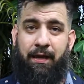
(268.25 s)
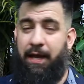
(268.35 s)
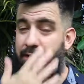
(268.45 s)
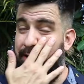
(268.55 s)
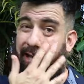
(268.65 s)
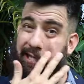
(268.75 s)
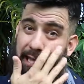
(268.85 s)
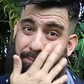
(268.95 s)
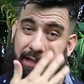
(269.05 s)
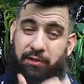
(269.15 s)
And you got to
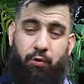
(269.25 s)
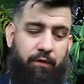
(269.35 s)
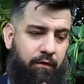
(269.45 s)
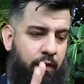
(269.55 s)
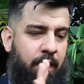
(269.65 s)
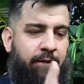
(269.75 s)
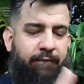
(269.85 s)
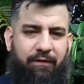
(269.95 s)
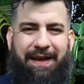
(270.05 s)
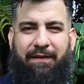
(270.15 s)
keep that short. So
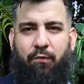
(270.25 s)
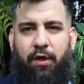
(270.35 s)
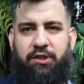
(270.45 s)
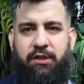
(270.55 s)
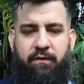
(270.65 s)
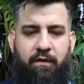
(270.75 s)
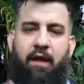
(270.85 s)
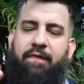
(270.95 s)
first, ask questions.